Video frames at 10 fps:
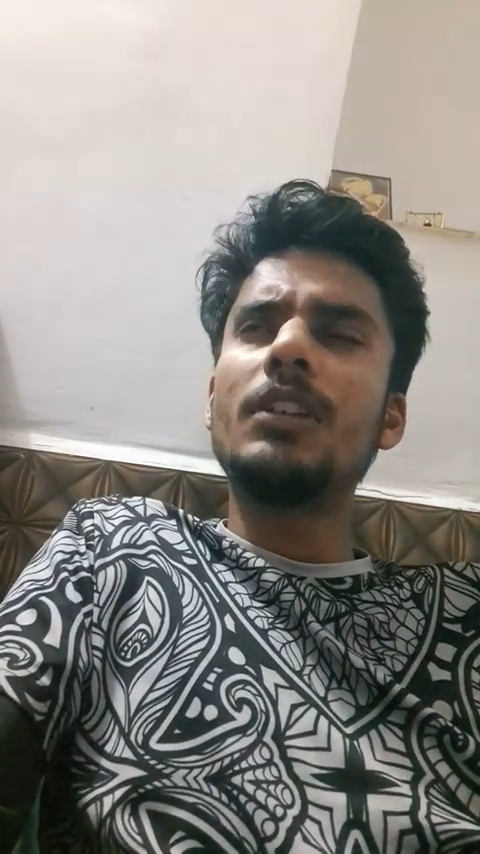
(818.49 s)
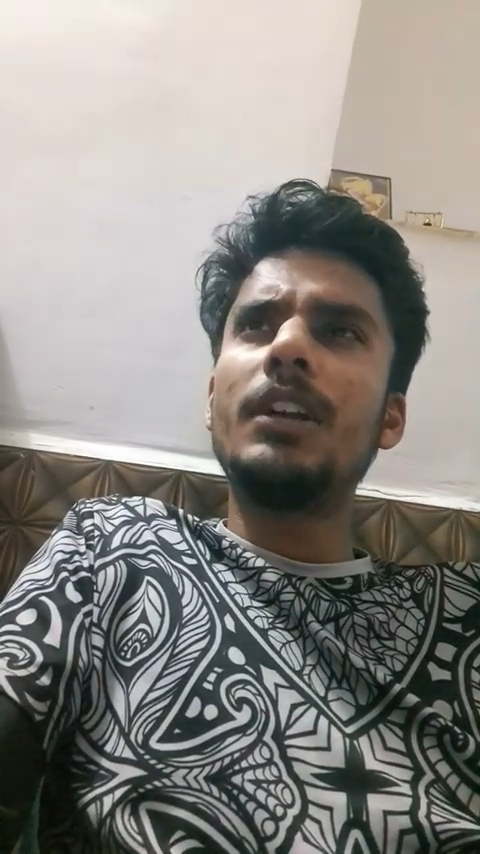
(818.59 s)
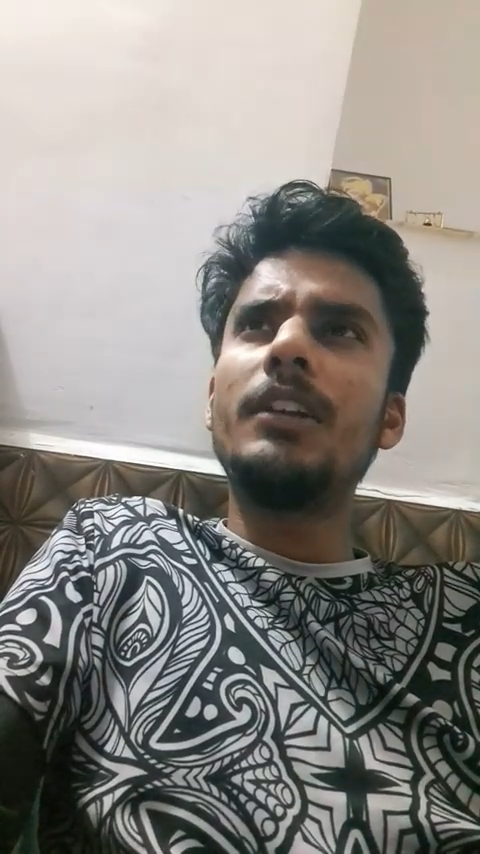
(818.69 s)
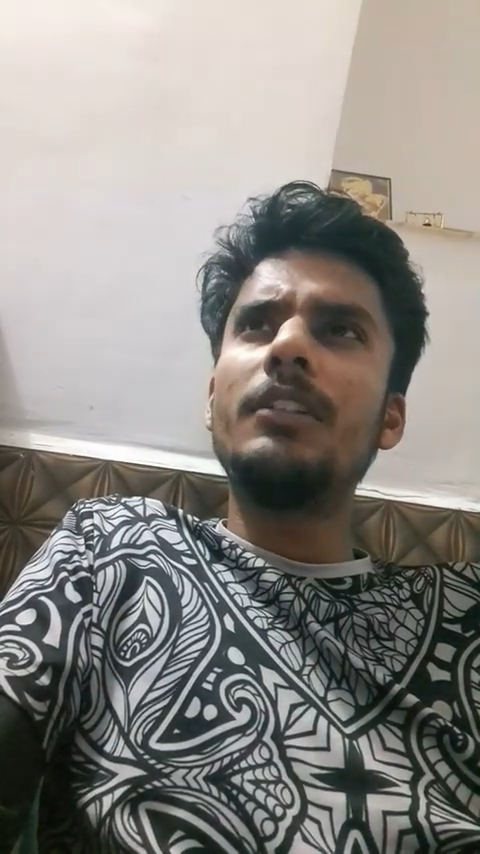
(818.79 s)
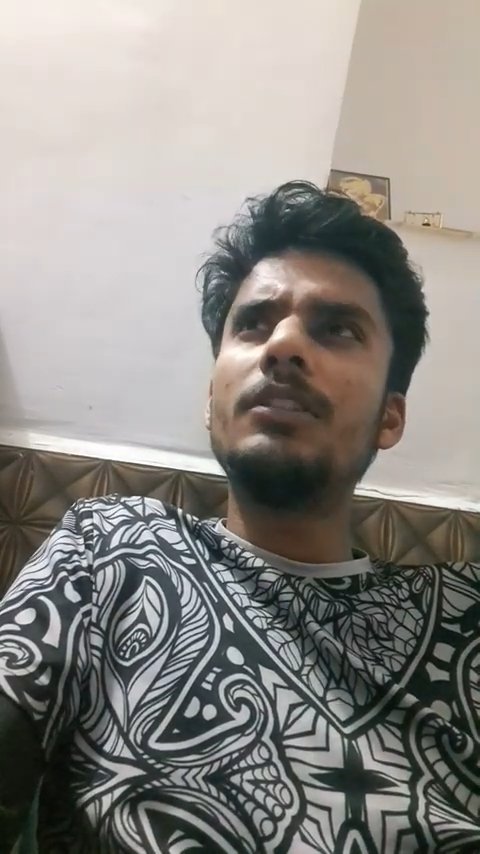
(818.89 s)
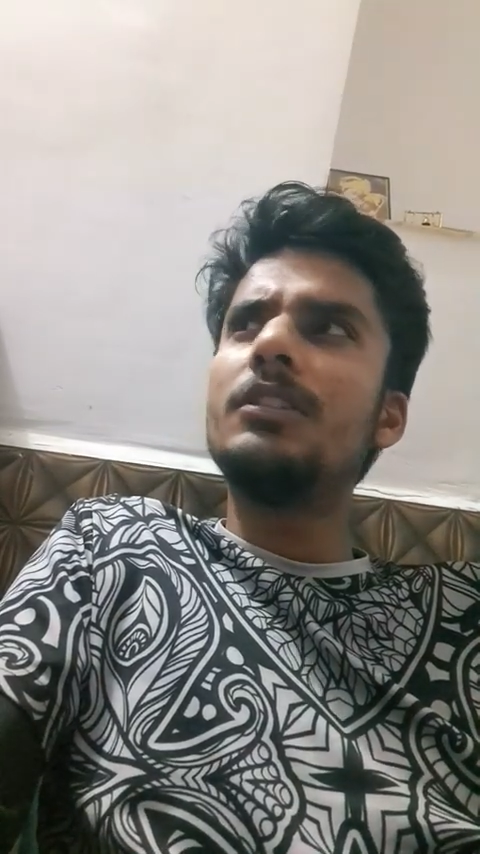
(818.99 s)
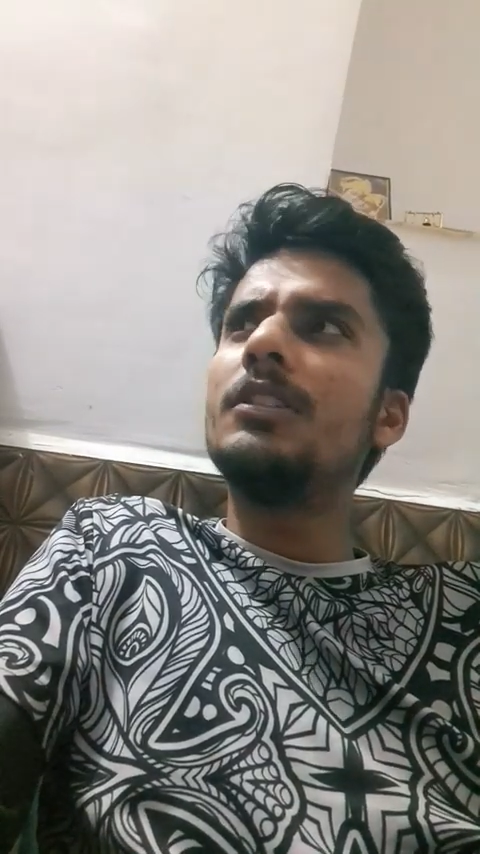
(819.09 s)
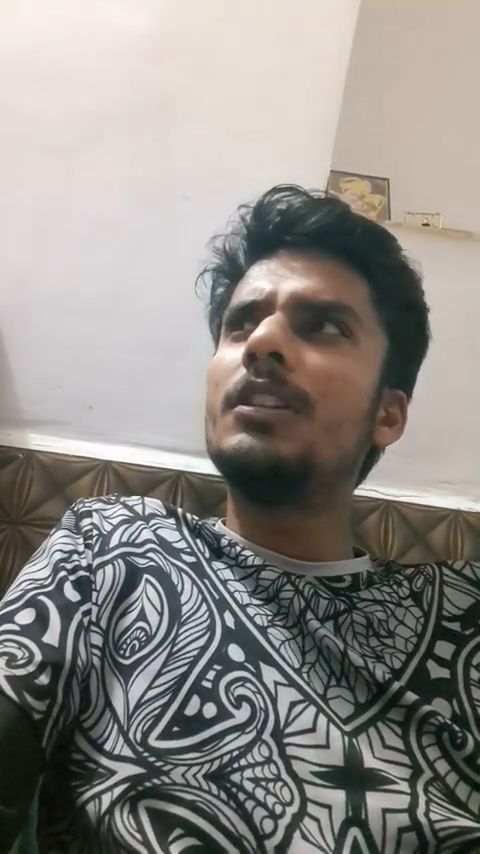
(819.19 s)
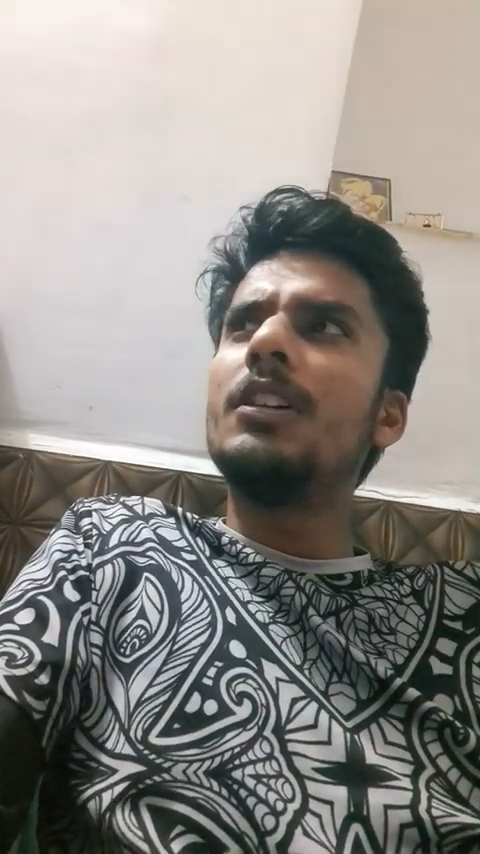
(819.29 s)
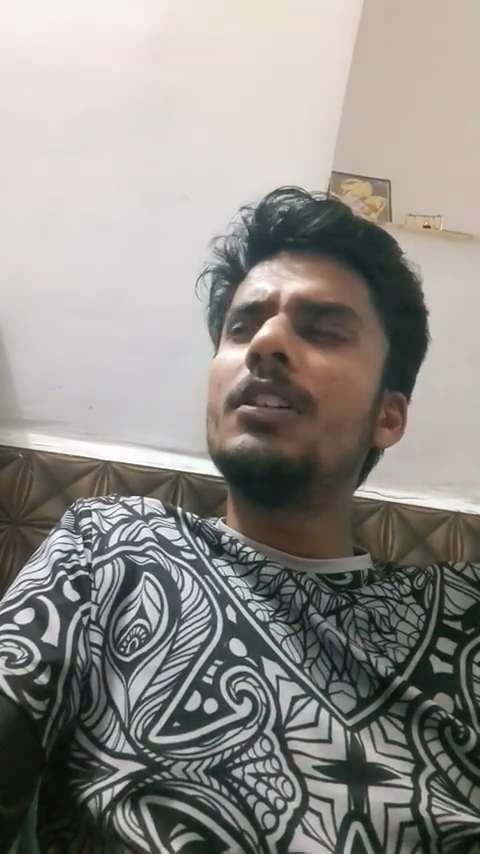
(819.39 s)
and
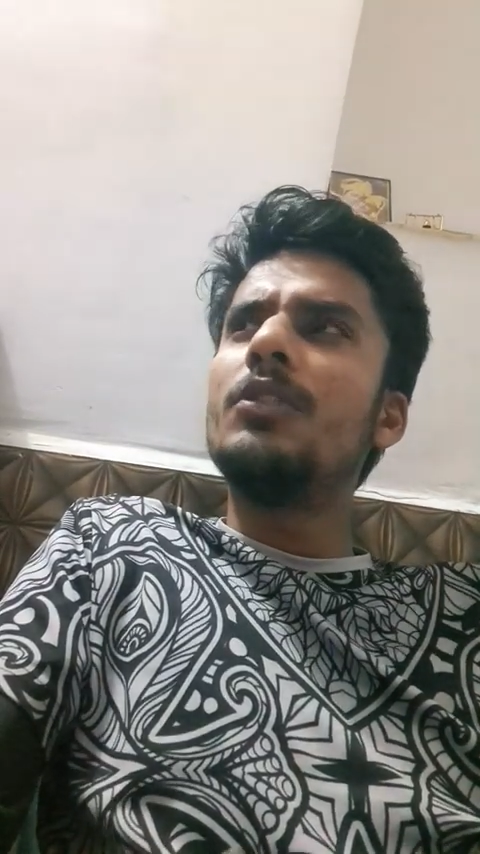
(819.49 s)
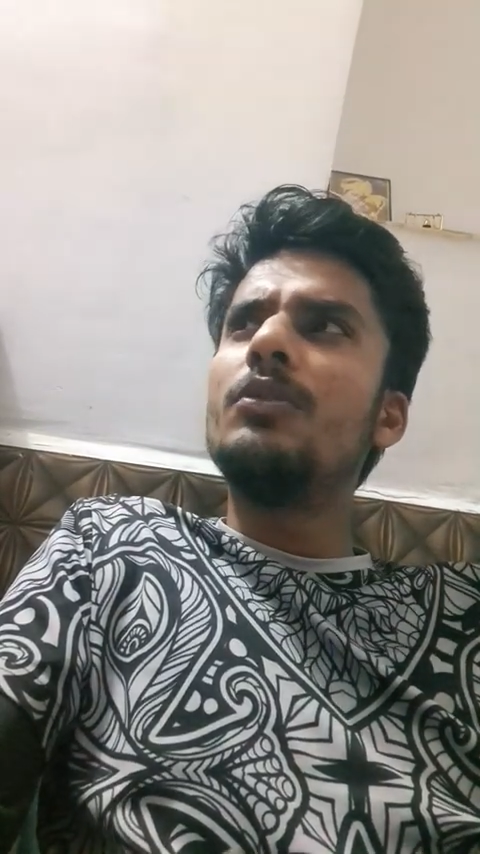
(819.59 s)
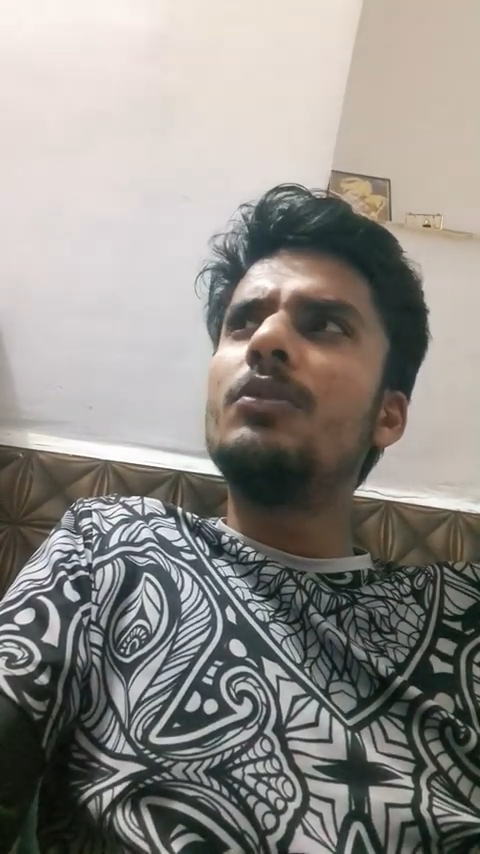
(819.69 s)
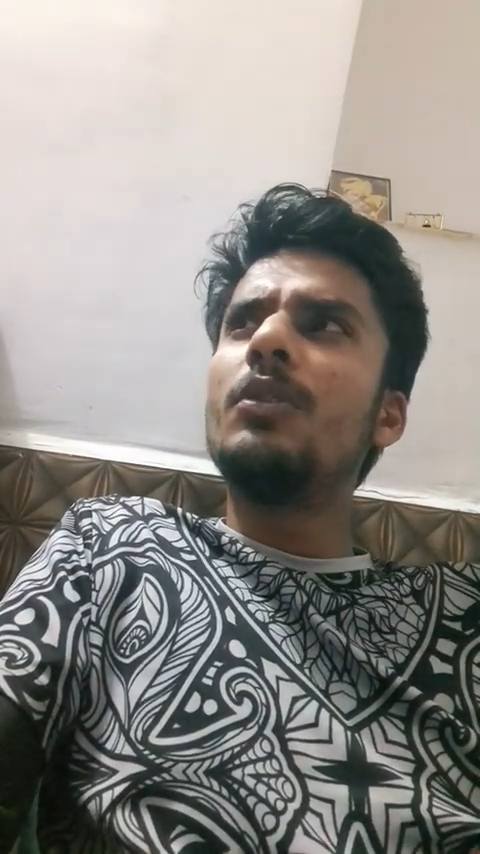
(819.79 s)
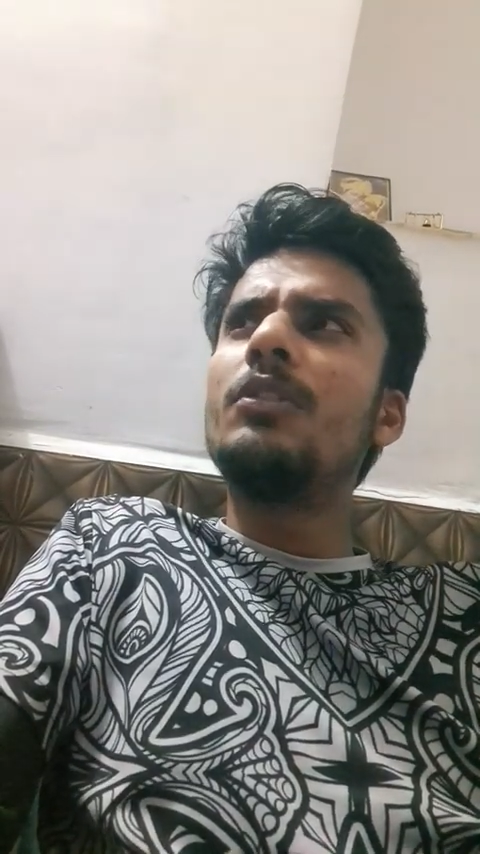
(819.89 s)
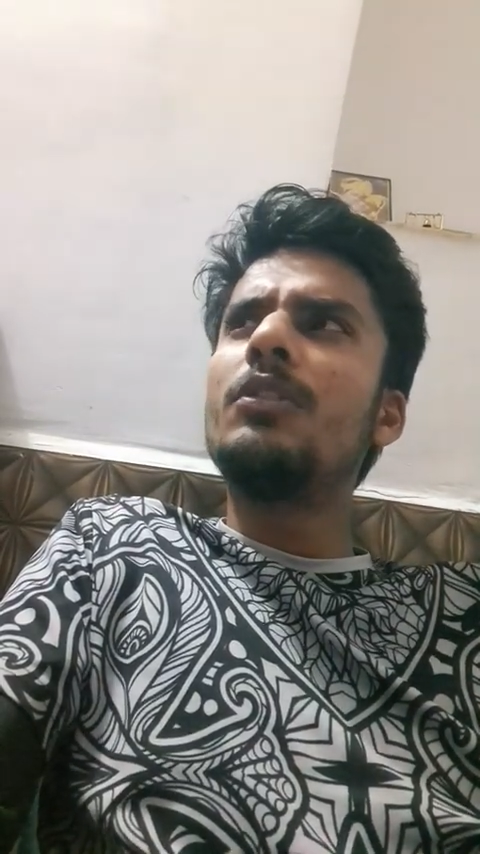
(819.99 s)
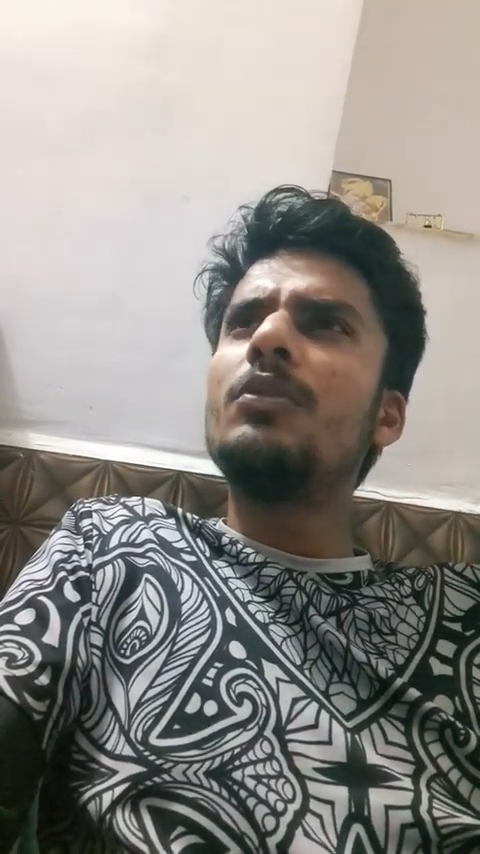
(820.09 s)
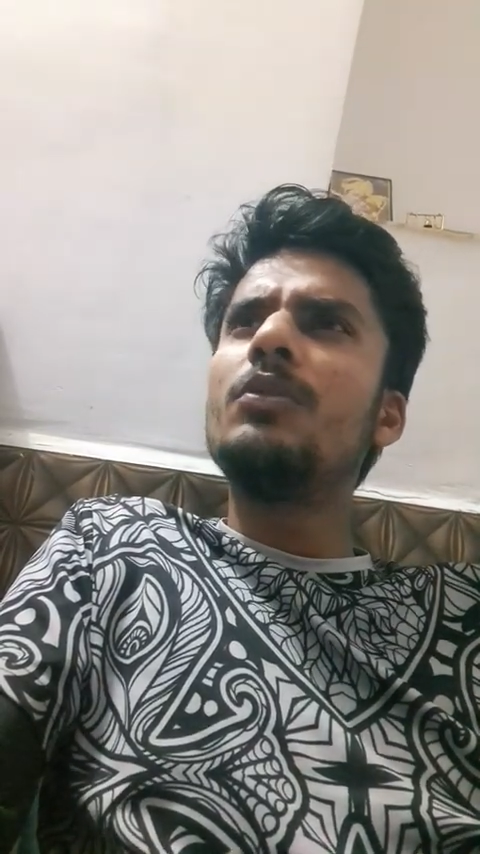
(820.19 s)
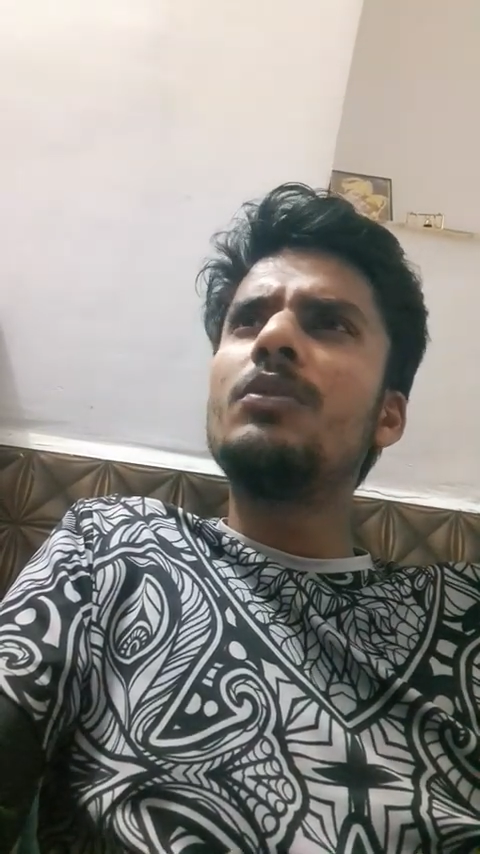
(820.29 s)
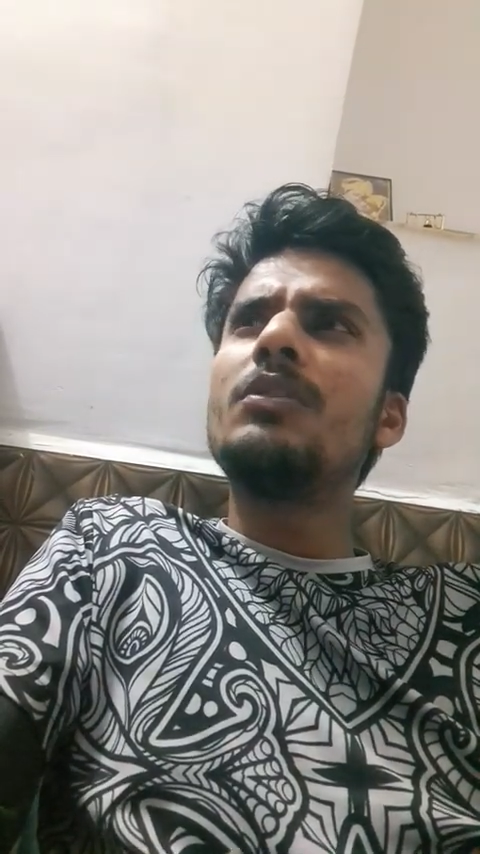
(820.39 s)
don't
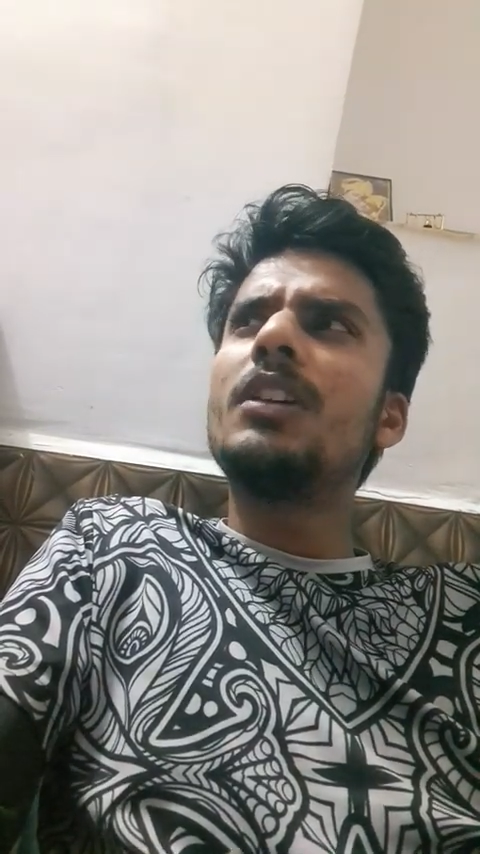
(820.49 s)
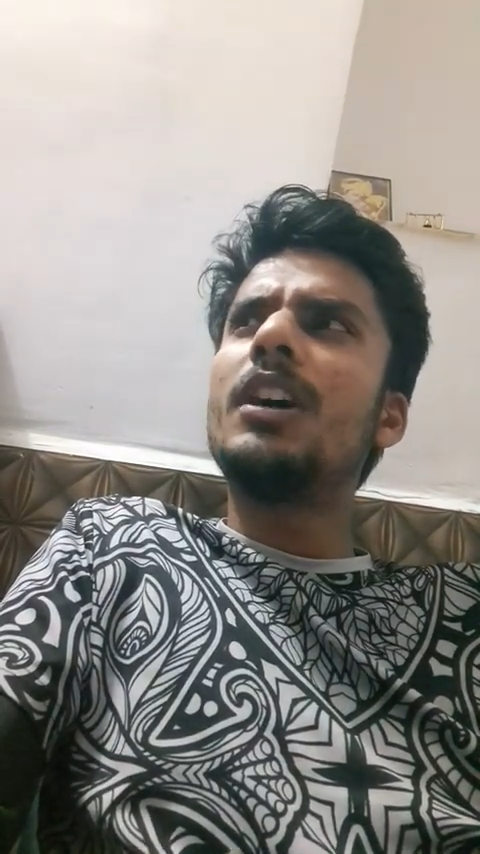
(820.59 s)
use